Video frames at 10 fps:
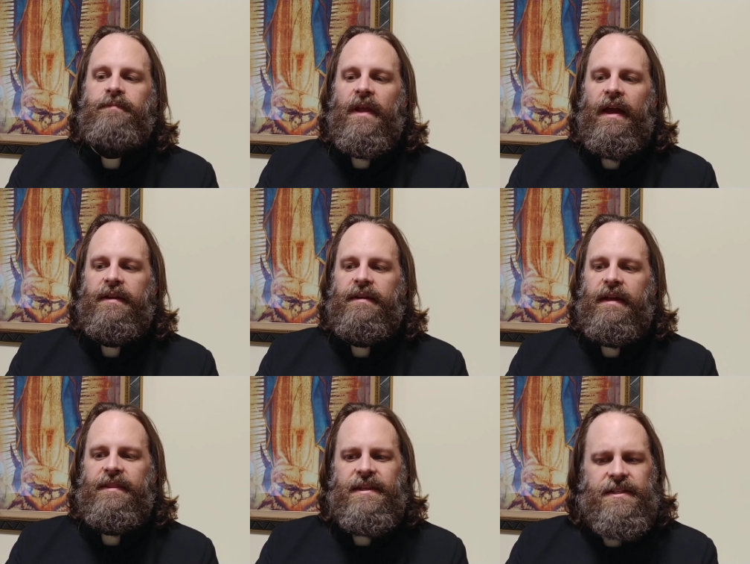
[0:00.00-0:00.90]
and,
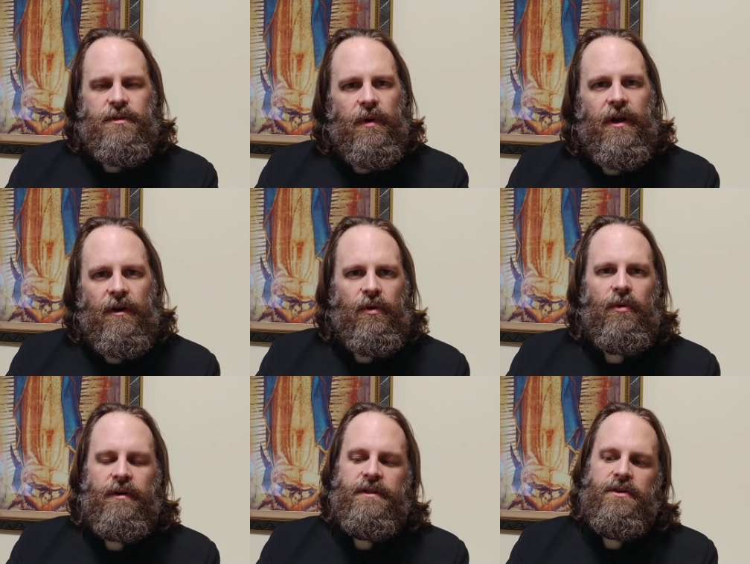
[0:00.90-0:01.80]
and this is what our
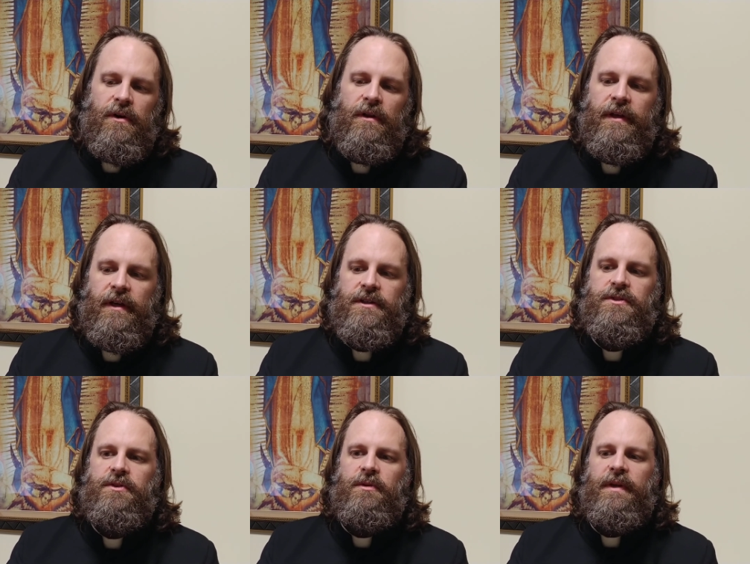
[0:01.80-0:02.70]
Lord is calling us
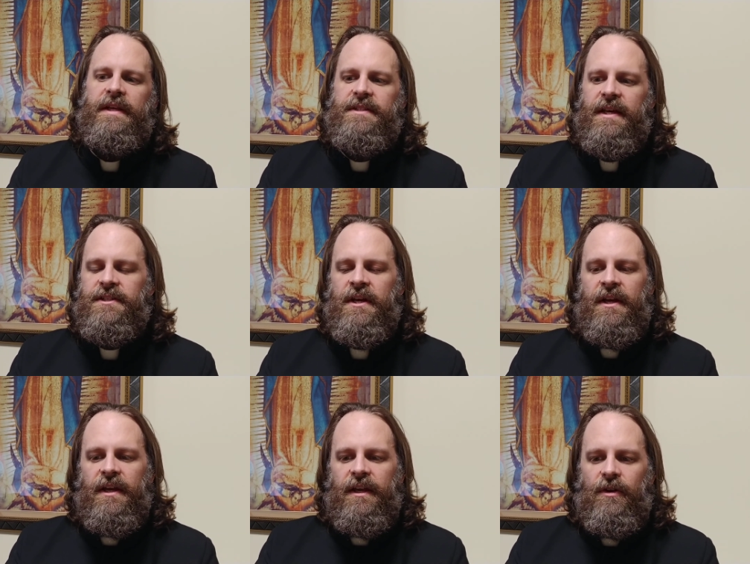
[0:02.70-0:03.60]
to. When He says,
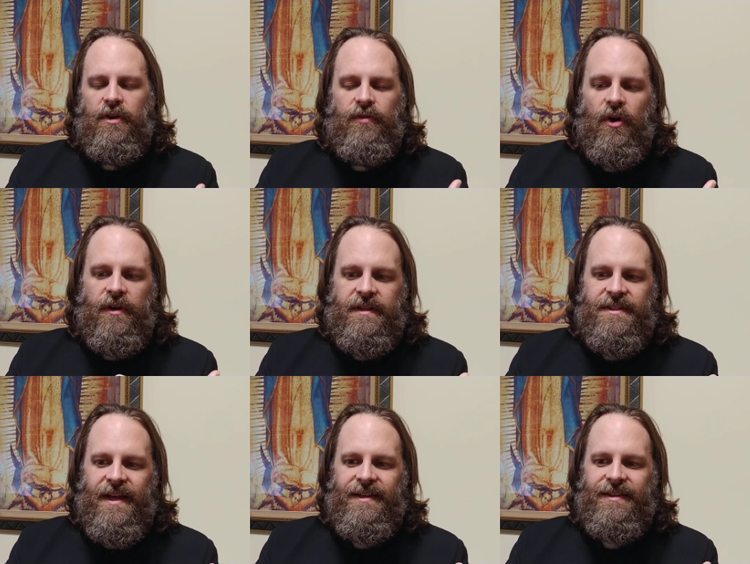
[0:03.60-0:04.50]
you know, you've heard it
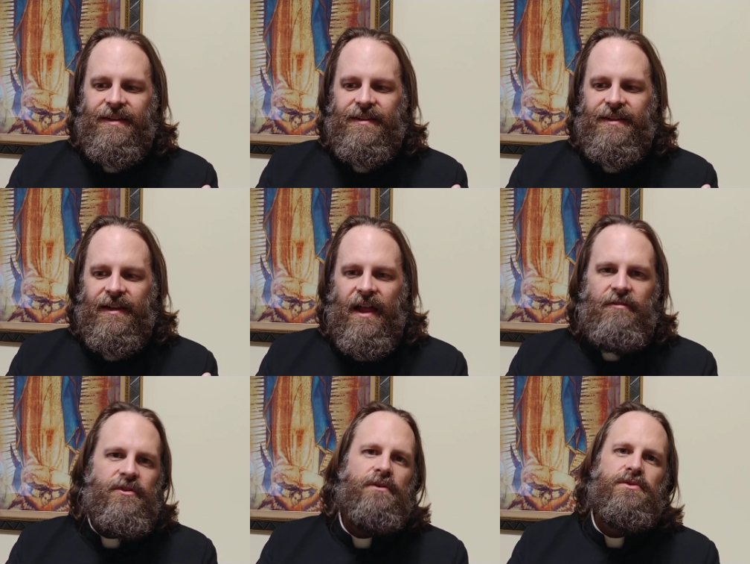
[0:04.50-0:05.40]
said to, to
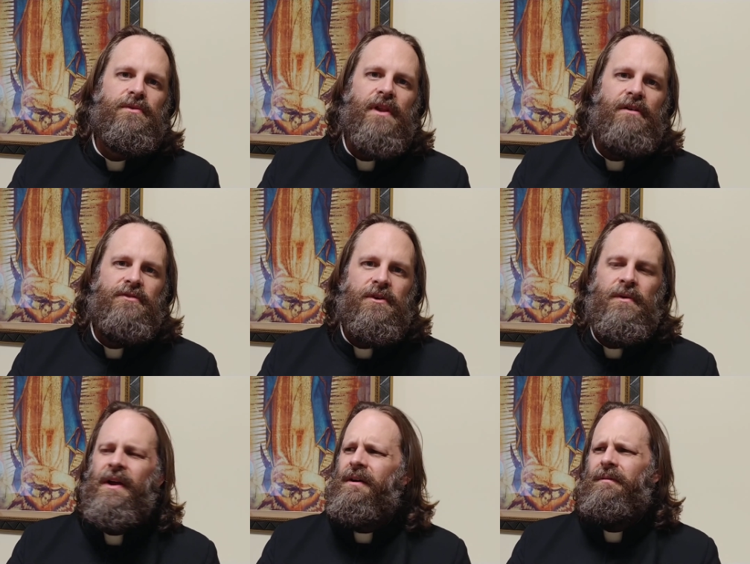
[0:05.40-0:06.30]
love those who love you.
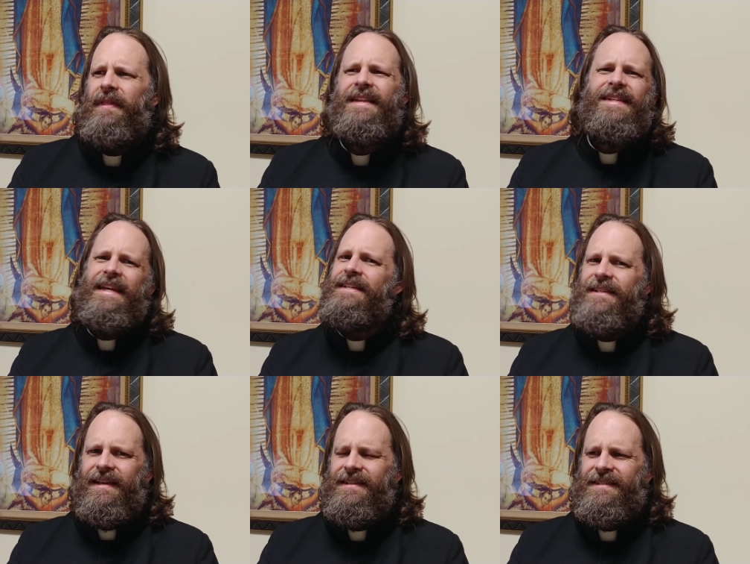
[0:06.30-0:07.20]
Well, that's
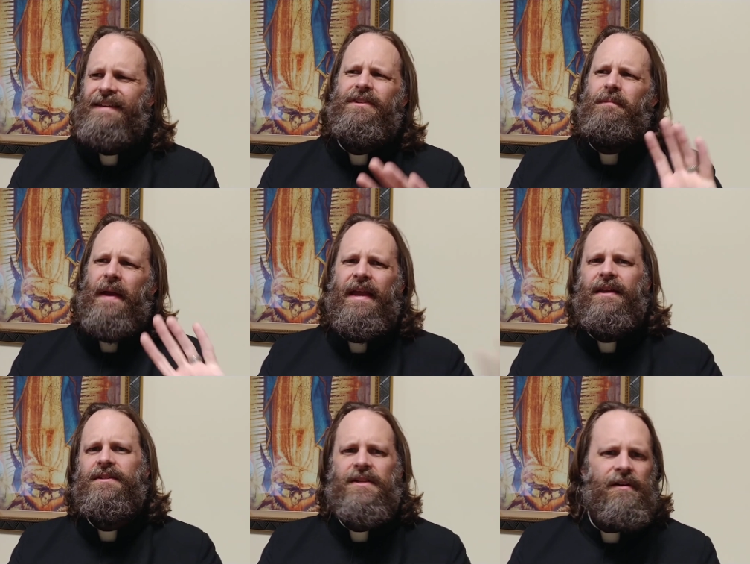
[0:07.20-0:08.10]
easy. He says, even the
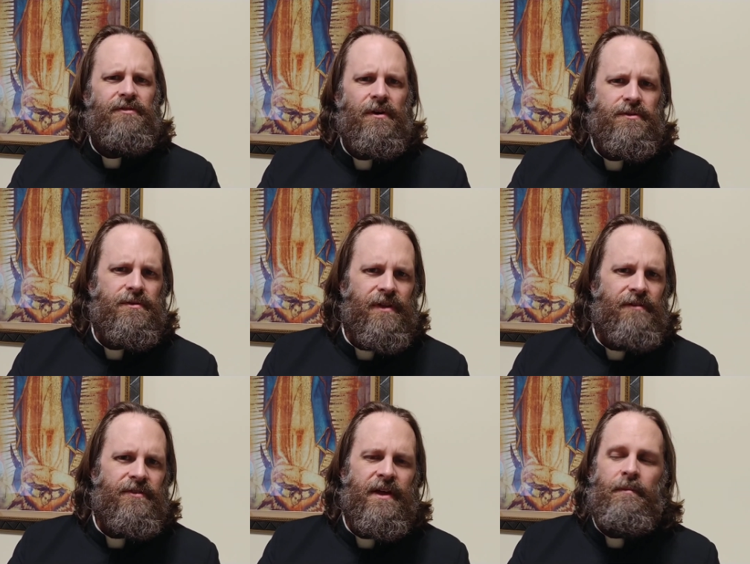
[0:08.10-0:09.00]
pagans love those who
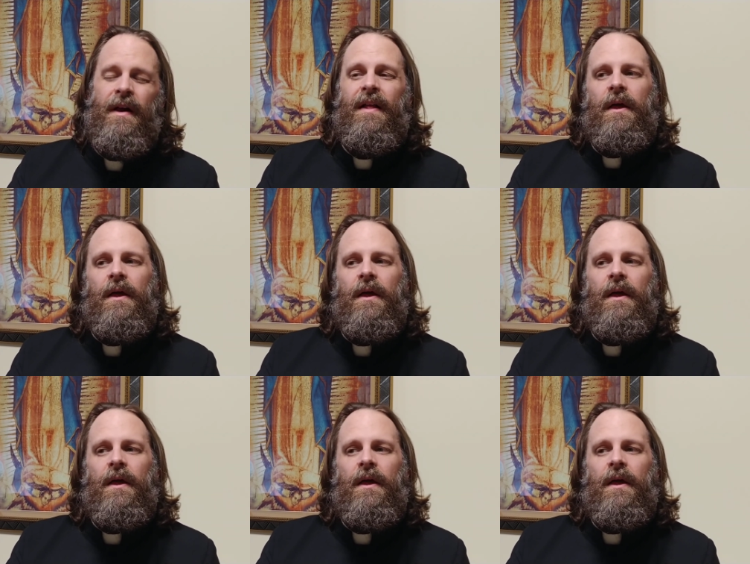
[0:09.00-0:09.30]
love them.